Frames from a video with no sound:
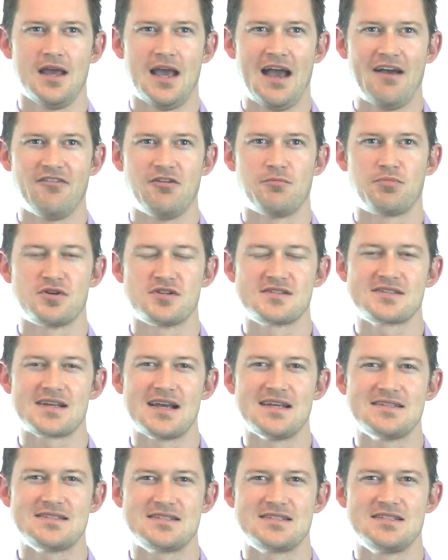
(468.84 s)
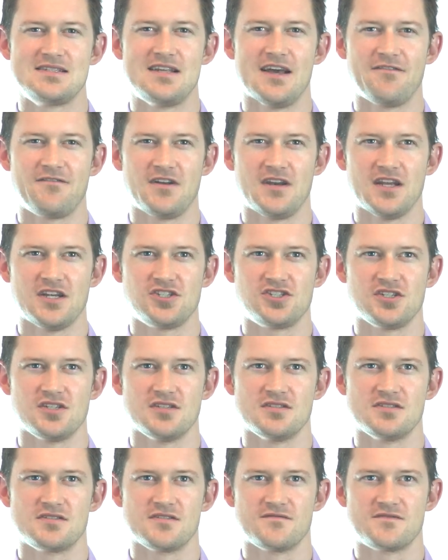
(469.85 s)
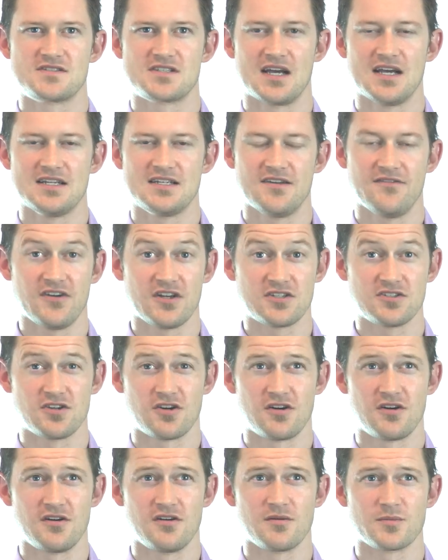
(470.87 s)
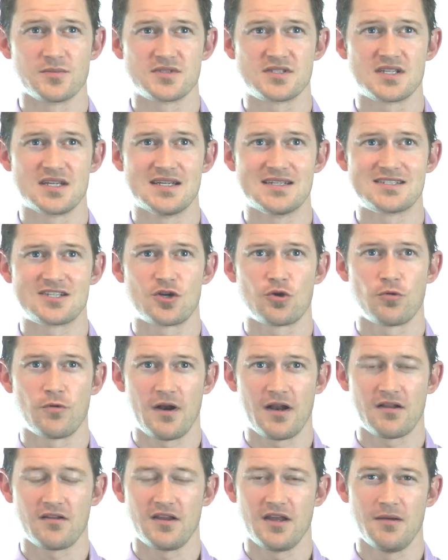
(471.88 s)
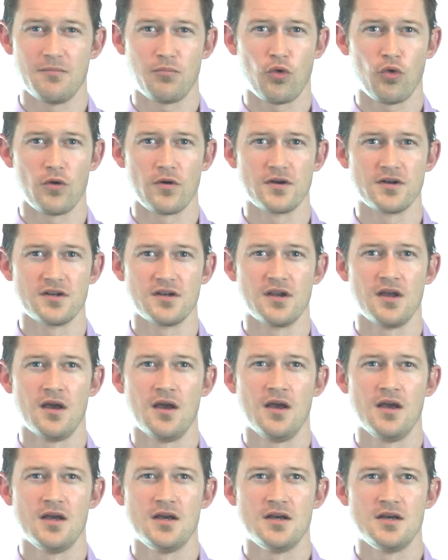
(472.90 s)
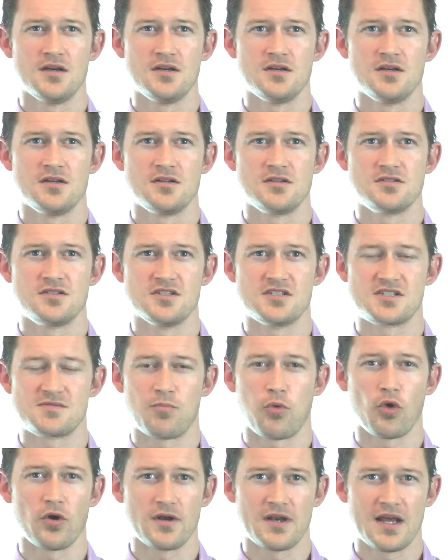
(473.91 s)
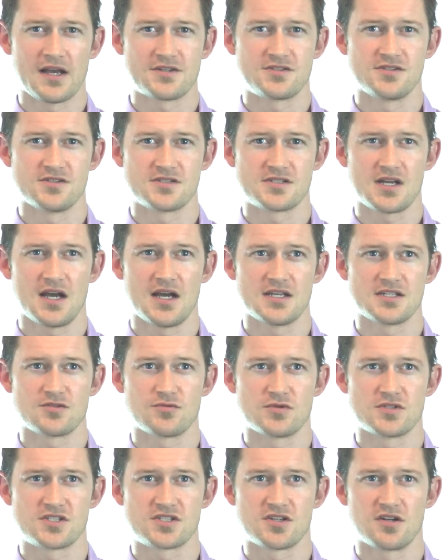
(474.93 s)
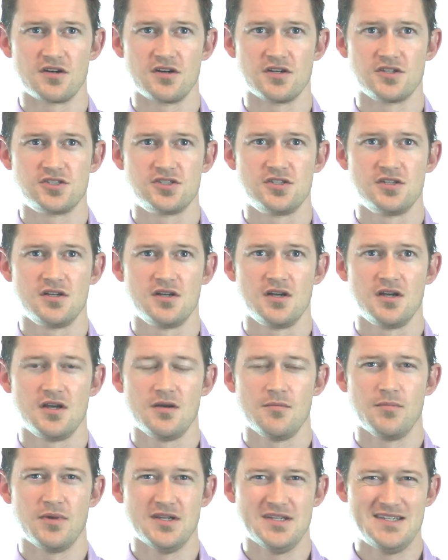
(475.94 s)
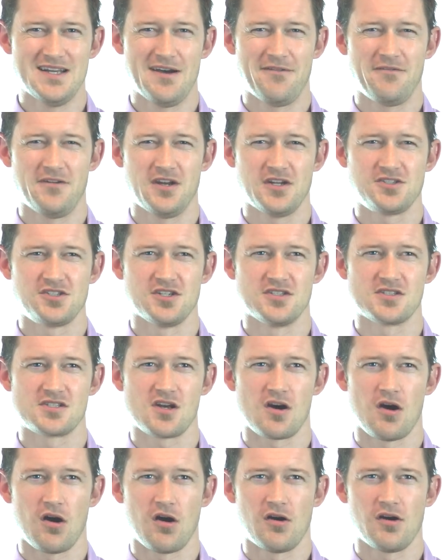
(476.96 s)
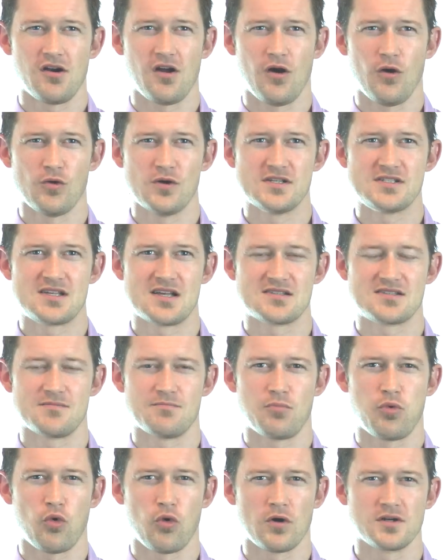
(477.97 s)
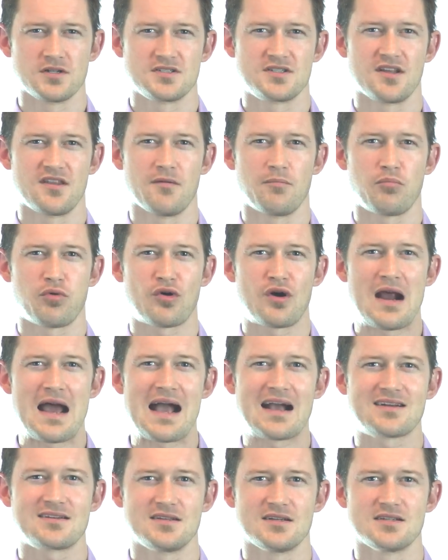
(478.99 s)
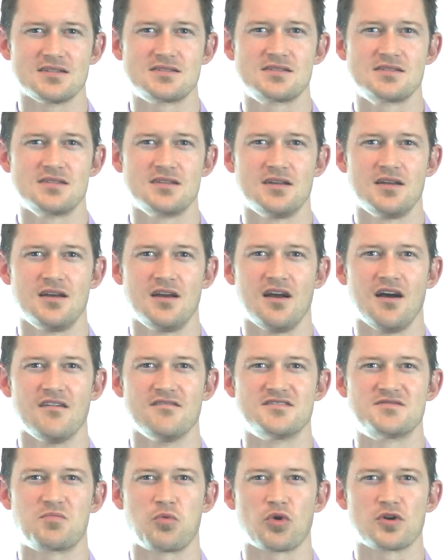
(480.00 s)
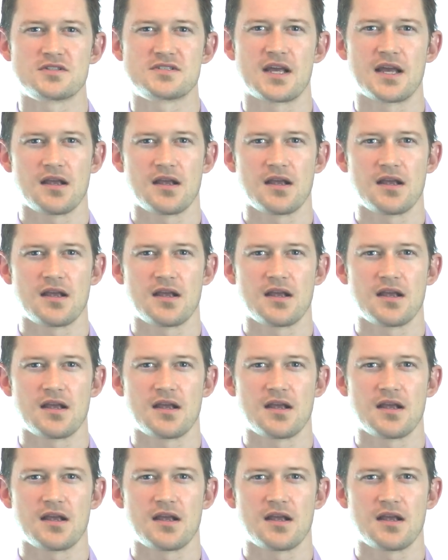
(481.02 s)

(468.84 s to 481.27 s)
Having precise definitions of scientific terms is critically important to sport and exercise research, but definitions aren't always as important to the practice of sports